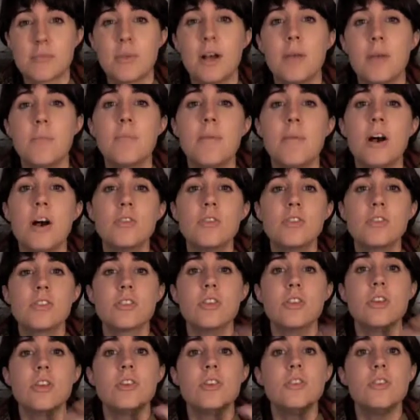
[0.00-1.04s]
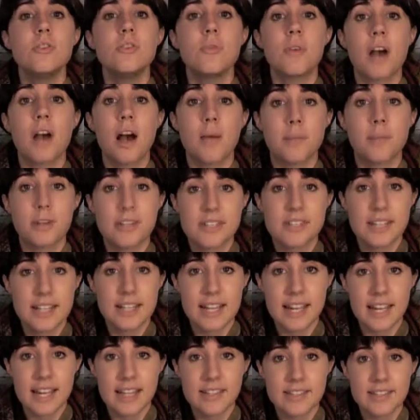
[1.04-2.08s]
Well, most newcomers to
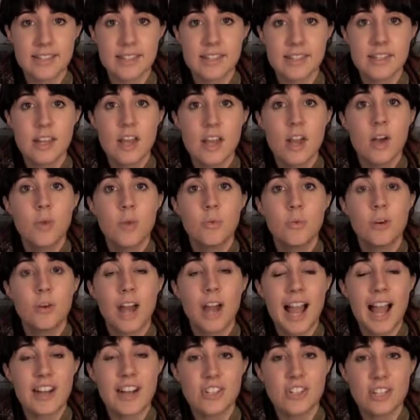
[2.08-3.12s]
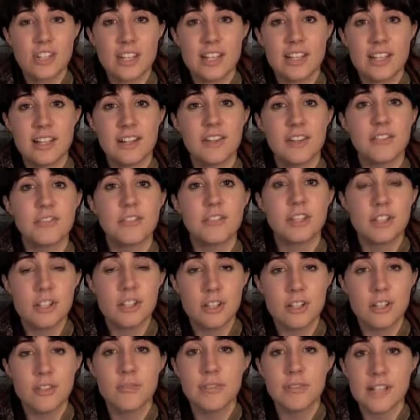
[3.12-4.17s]
Kansas were actually there for
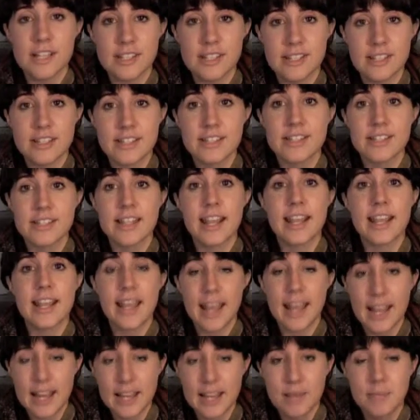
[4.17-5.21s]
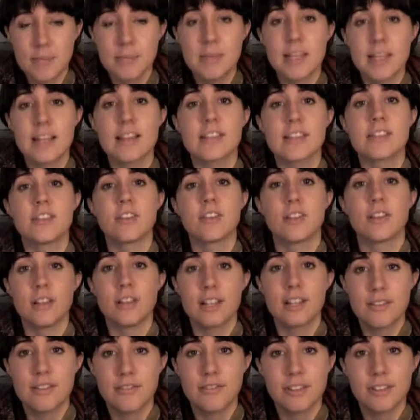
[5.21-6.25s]
good reasons. They came because they were
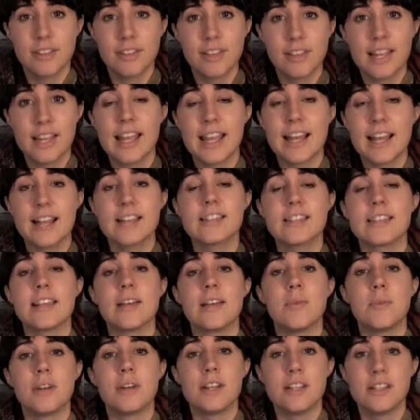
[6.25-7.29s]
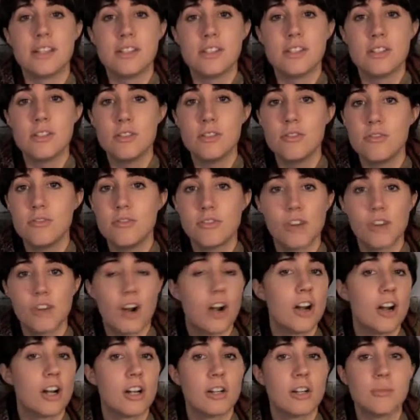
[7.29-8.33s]
looking for land. They wanted to
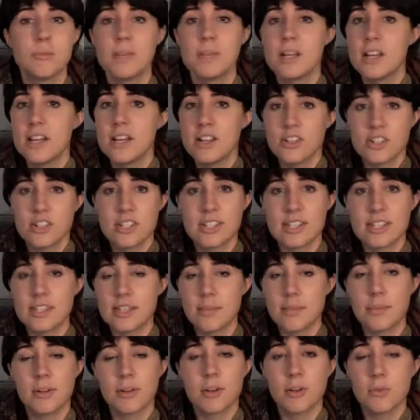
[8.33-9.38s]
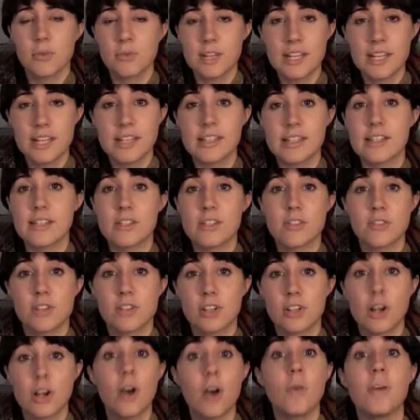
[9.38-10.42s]
farm. Just the typical reasons for
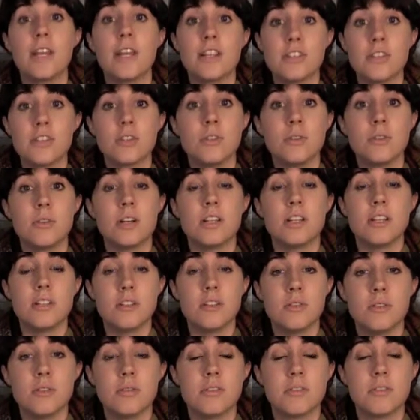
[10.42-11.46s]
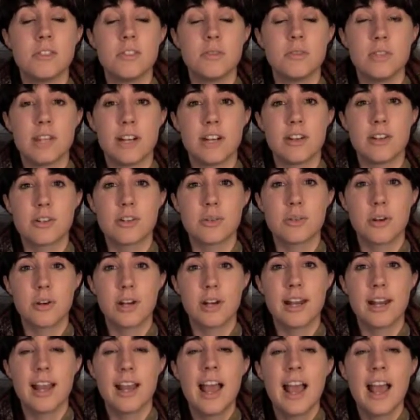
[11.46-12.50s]
going to a new territory.